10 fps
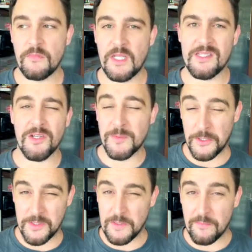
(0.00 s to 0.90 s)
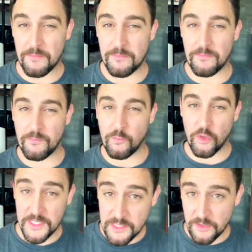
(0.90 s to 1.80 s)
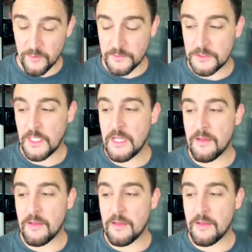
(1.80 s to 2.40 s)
it's not supposed to be water-soluble,